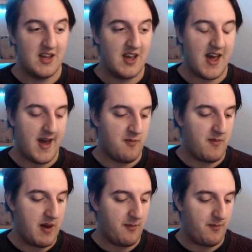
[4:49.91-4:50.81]

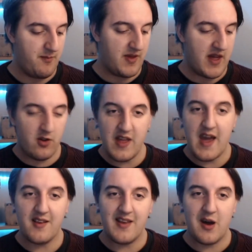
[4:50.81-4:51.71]
But then on the
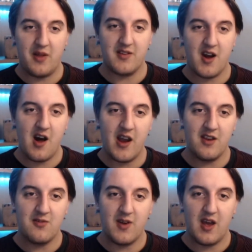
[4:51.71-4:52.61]
exhale, there's kind
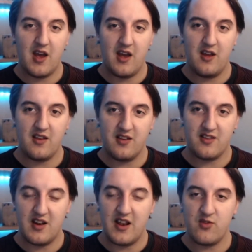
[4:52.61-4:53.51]
of a
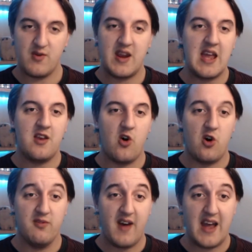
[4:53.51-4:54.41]
slithering in
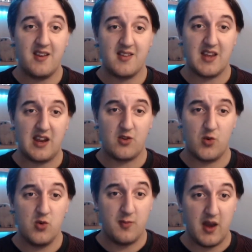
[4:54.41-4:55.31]
of aniseed
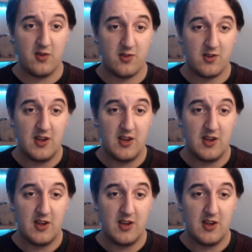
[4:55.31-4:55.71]
almost,